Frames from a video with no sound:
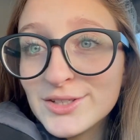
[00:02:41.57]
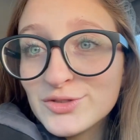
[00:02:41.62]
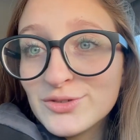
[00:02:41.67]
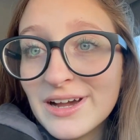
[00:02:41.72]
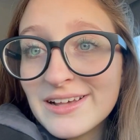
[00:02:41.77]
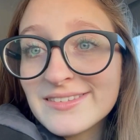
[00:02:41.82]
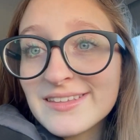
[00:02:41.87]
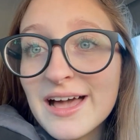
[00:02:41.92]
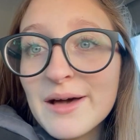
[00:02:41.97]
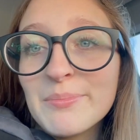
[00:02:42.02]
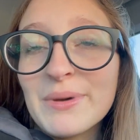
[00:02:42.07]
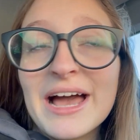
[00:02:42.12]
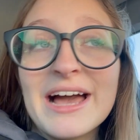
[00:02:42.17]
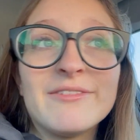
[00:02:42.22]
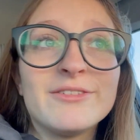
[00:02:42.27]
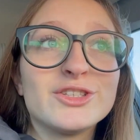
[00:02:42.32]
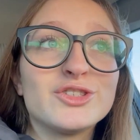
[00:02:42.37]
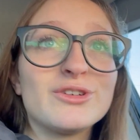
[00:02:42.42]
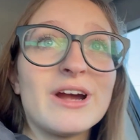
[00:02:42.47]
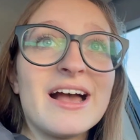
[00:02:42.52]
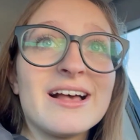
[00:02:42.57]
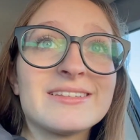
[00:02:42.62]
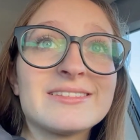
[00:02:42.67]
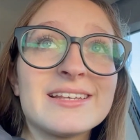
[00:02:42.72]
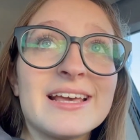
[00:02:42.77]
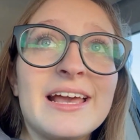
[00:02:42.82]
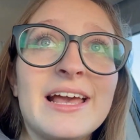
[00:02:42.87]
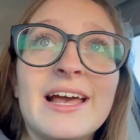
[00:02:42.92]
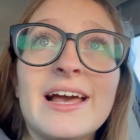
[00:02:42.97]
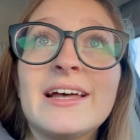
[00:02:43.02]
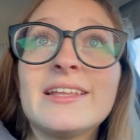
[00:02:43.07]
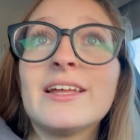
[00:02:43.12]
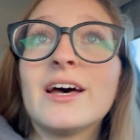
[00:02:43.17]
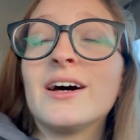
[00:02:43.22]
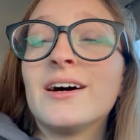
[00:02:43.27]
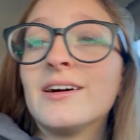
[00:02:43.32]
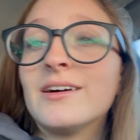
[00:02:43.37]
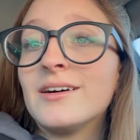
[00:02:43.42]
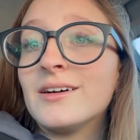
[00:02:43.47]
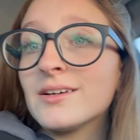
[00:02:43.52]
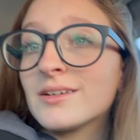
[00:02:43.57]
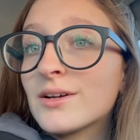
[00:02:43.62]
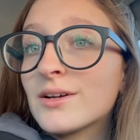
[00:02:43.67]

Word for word: dressed up i have a dress and a